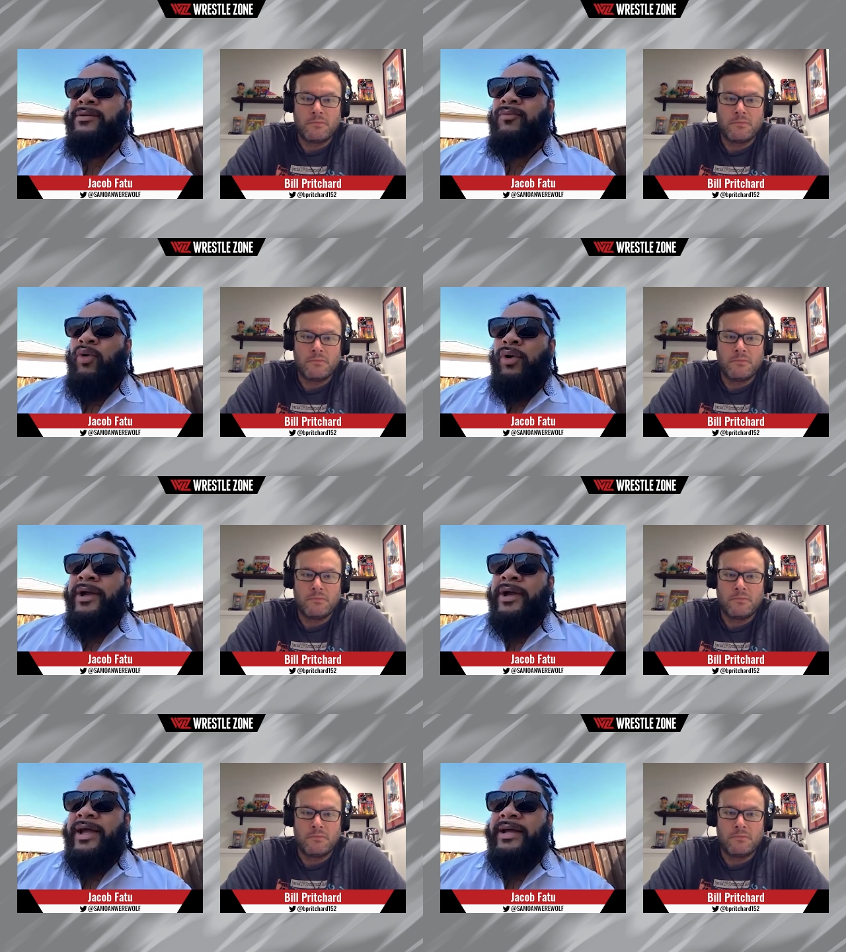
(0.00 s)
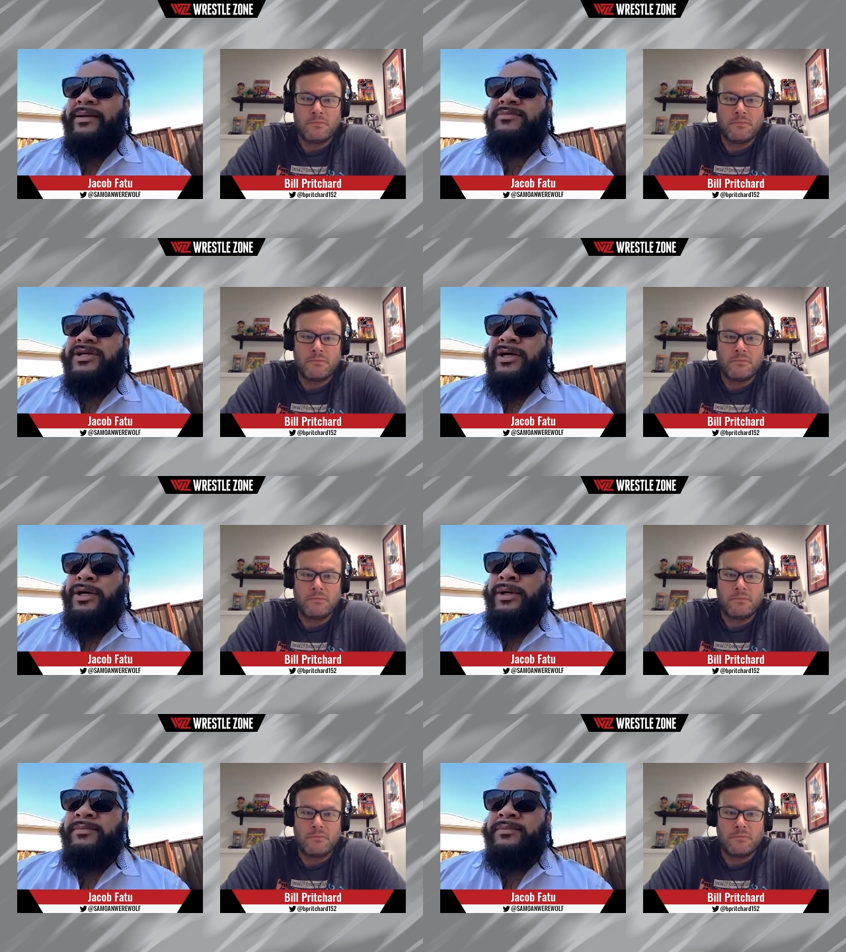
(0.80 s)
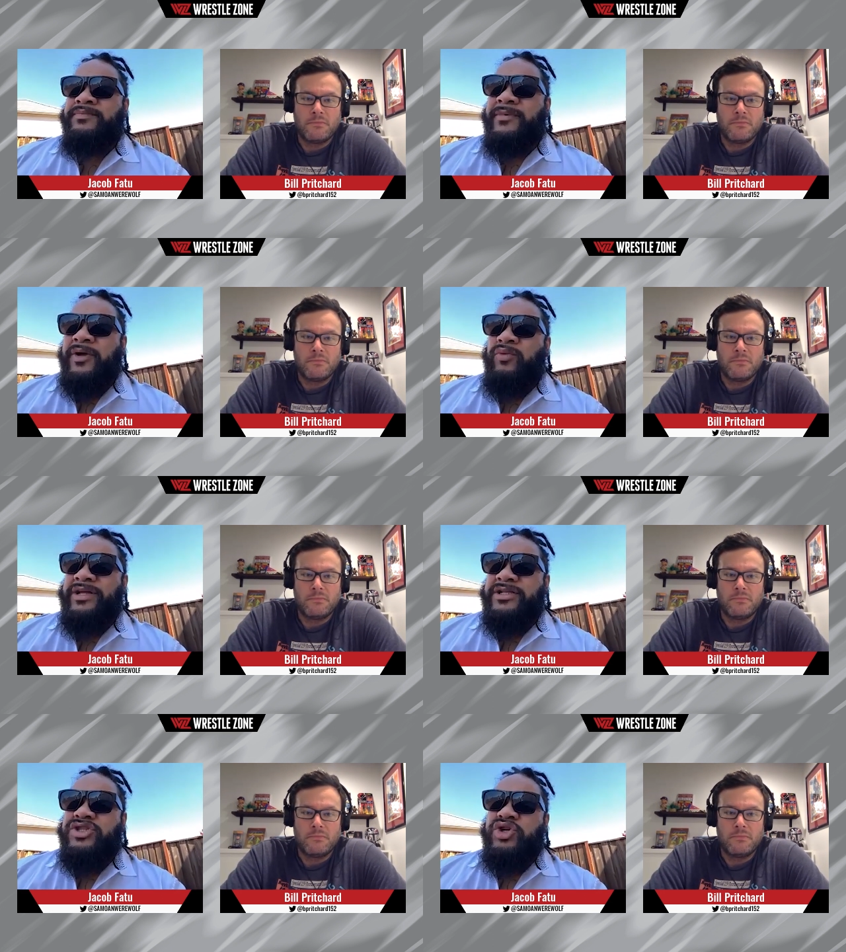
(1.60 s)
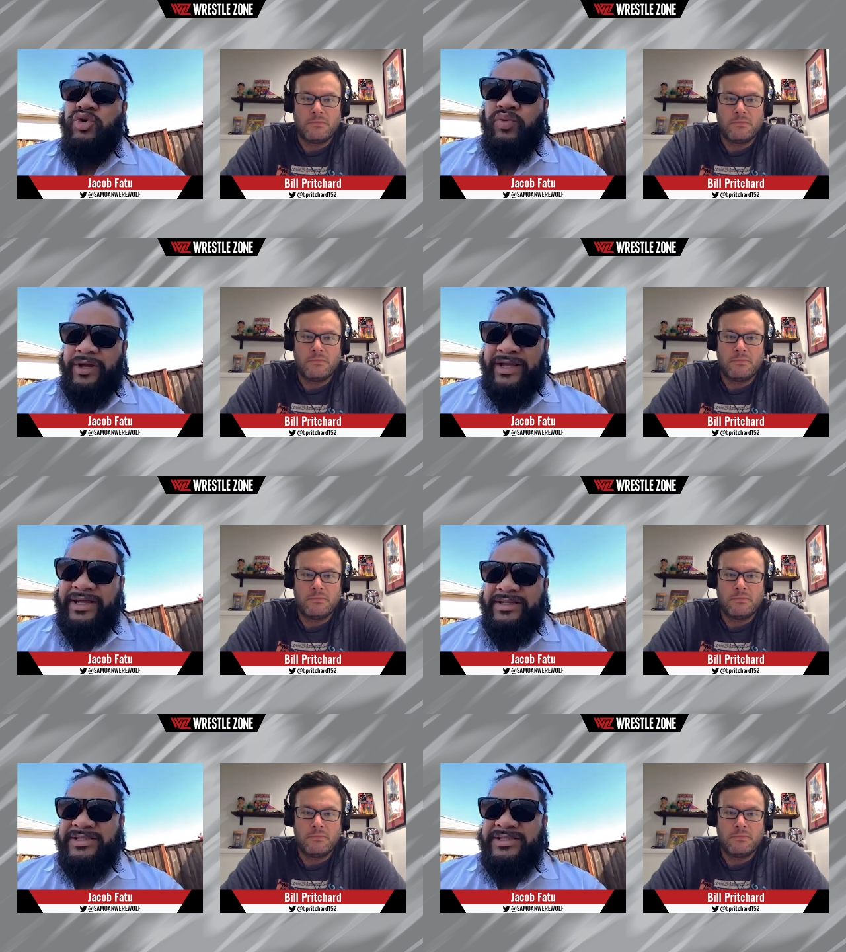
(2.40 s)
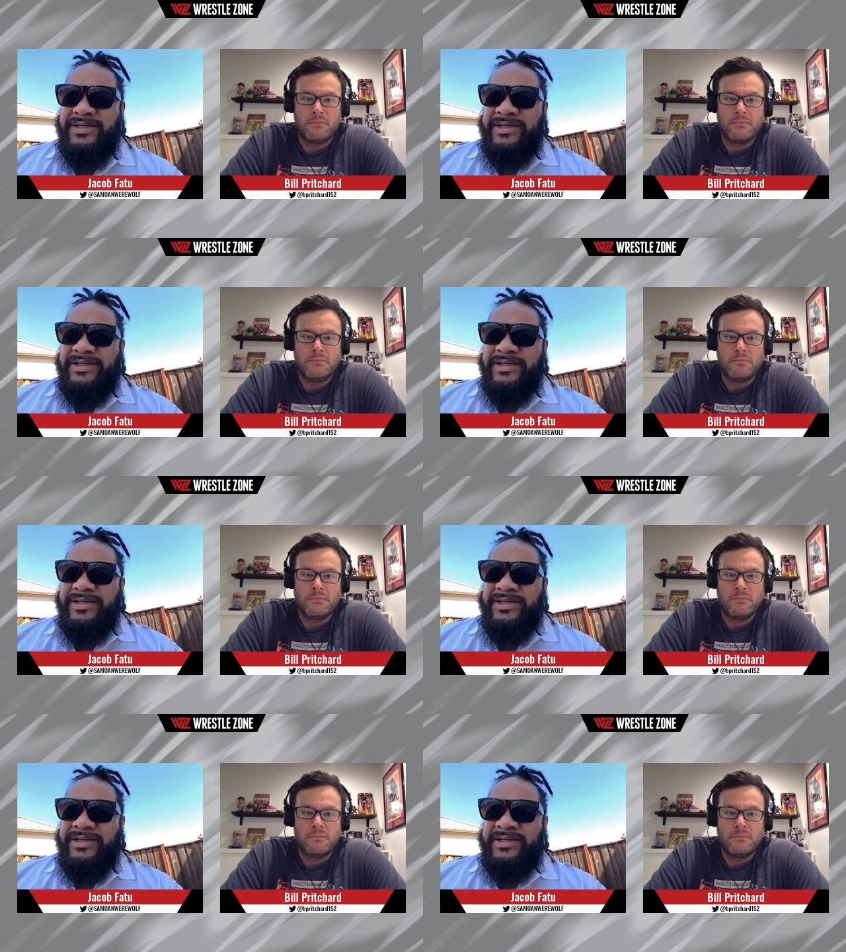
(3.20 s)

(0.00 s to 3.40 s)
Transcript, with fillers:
Speaker 1: war games. Um, when two rings,